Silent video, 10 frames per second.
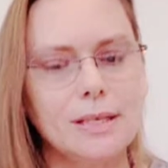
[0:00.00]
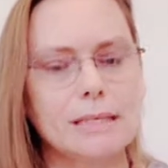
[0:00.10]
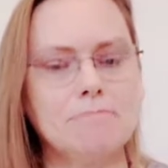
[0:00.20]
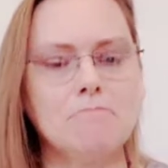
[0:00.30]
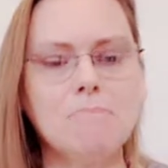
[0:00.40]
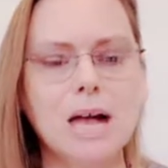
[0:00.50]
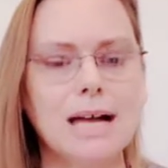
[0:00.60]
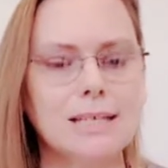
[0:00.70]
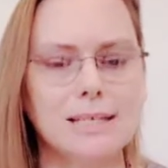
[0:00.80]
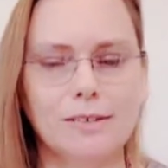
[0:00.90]
this
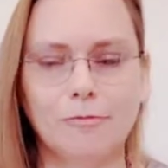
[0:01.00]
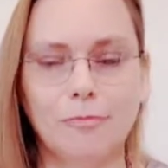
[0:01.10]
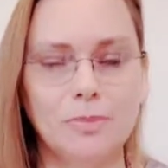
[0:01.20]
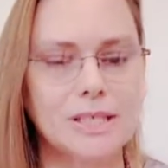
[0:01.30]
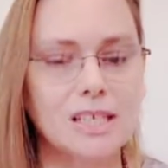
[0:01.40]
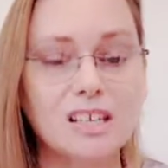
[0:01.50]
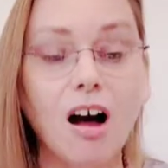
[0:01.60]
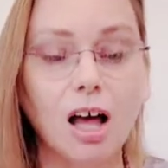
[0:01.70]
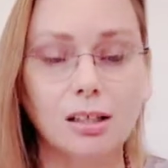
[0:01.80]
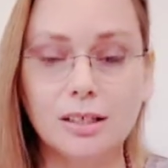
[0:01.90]
massive,
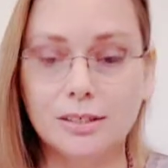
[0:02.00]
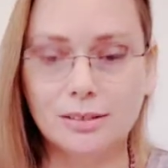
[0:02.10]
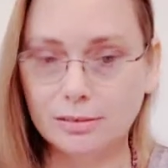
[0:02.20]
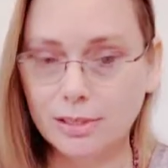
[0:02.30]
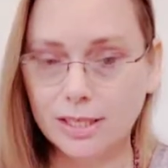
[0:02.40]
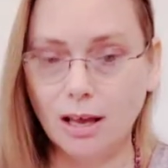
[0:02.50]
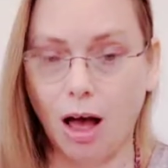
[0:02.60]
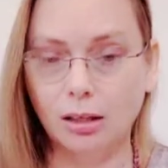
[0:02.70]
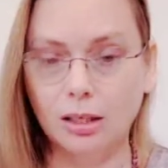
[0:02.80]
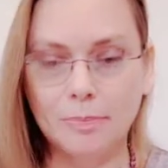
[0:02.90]
solid
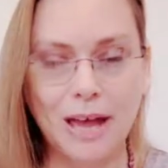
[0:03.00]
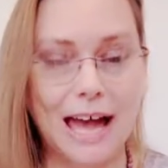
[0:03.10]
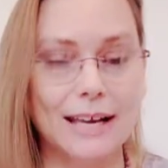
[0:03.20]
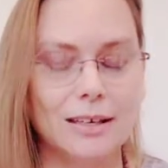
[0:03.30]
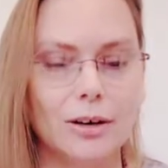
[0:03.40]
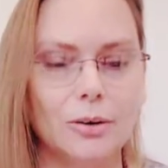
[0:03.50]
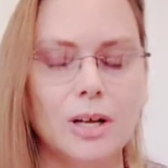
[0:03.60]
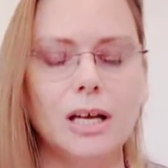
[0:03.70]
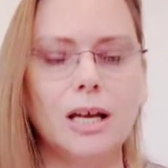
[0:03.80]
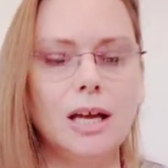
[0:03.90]
patio,
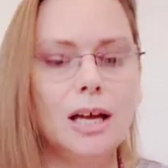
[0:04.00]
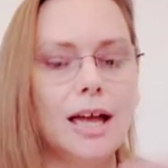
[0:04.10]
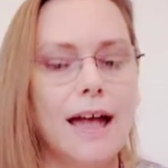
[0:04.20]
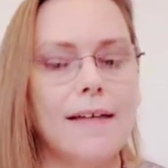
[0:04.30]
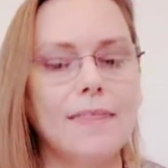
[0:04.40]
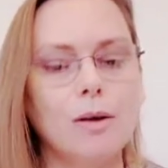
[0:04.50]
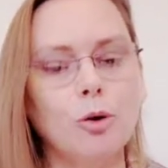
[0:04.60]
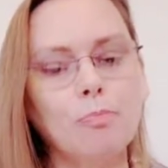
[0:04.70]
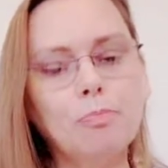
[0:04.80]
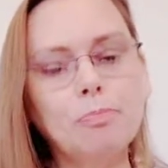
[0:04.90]
and they
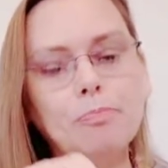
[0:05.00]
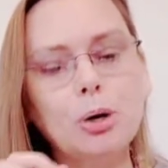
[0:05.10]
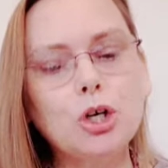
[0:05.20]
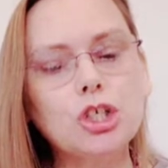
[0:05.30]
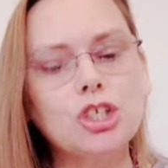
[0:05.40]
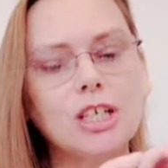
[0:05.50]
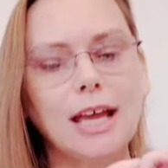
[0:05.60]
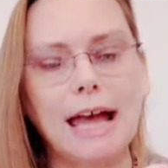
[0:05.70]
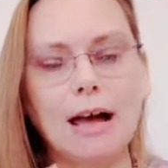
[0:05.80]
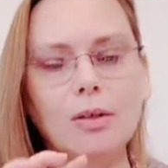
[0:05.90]
were
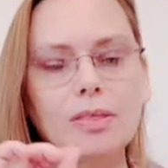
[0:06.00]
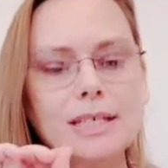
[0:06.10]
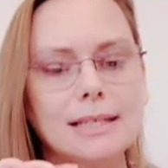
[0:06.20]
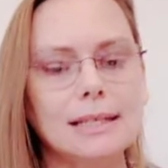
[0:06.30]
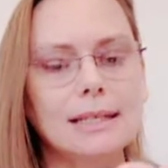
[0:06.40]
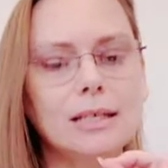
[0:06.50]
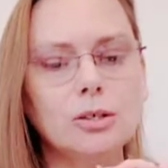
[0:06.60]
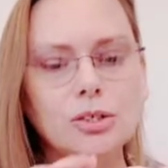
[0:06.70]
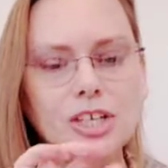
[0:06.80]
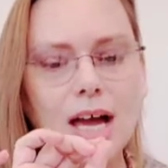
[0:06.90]
pushing out these
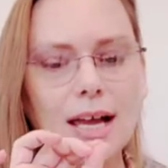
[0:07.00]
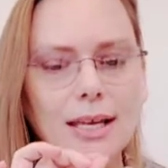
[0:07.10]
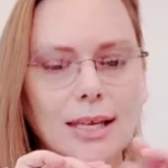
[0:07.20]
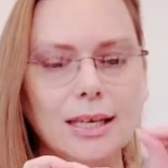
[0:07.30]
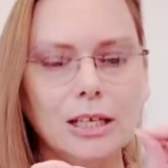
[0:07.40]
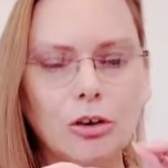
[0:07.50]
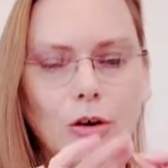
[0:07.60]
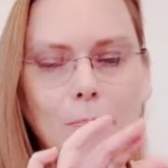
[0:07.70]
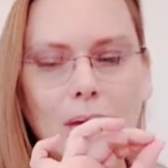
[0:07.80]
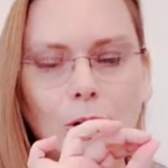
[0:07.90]
little tiny
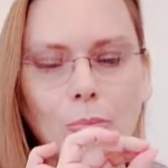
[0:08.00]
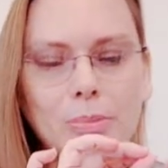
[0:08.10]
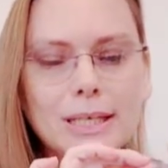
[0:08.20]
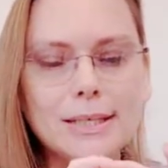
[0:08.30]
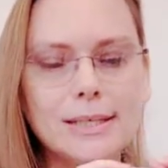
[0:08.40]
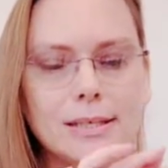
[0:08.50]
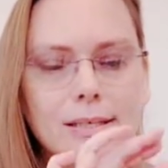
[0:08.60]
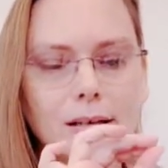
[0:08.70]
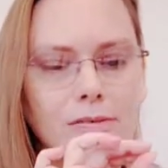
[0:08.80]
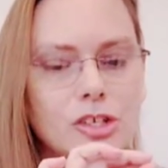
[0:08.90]
incremental
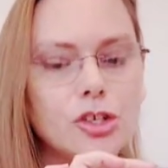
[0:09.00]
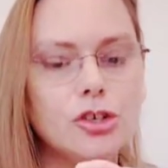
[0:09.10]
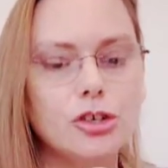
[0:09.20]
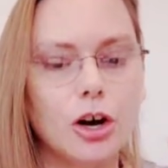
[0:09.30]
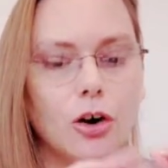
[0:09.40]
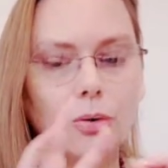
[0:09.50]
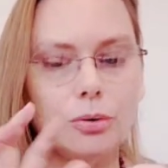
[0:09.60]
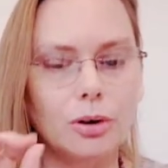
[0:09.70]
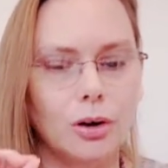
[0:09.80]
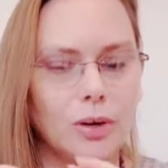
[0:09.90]
pieces of
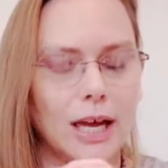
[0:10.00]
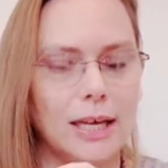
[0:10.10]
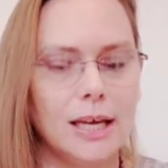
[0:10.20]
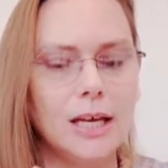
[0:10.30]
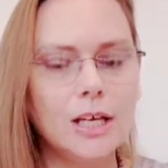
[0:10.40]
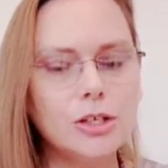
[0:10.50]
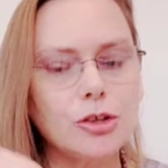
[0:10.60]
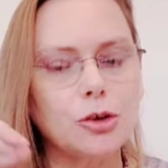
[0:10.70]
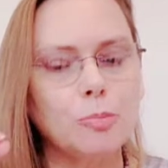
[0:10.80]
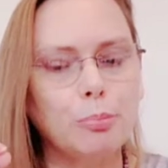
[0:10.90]
stone, okay?
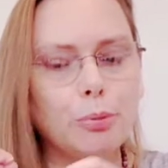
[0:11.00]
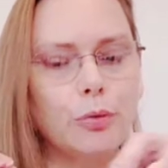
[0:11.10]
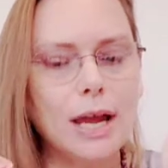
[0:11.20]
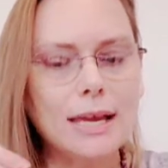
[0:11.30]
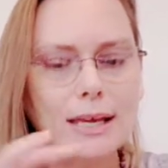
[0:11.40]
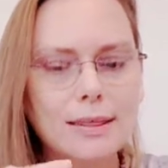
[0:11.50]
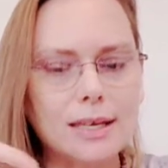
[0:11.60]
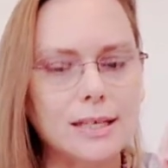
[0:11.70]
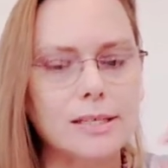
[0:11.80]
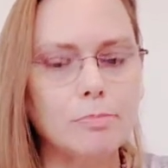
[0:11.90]
So they're breaking
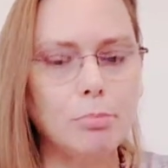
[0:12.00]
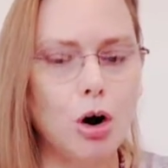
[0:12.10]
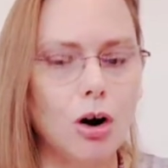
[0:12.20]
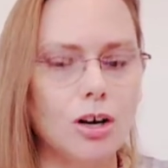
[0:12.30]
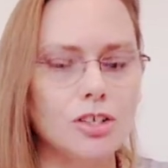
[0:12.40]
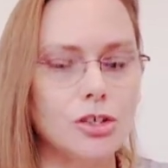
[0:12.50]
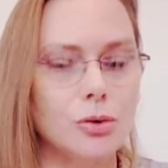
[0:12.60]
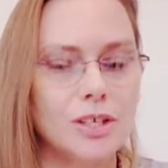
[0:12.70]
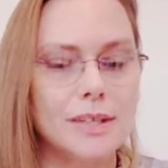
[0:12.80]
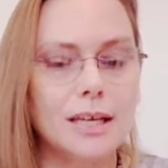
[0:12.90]
things apart
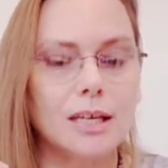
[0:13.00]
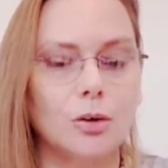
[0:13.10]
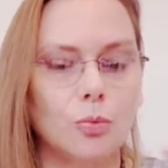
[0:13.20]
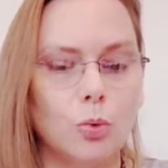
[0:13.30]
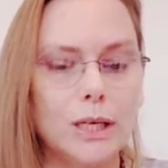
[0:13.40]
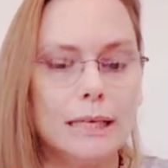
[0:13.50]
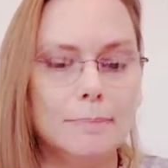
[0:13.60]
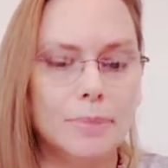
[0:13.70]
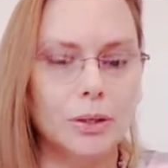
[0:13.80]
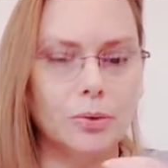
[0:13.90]
so that they can
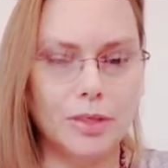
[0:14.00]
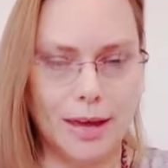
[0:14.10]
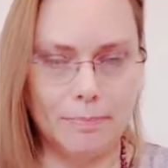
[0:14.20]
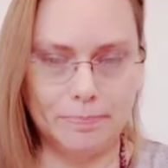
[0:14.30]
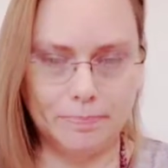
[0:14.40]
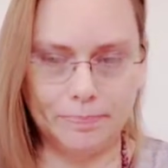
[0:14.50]
rebuild them.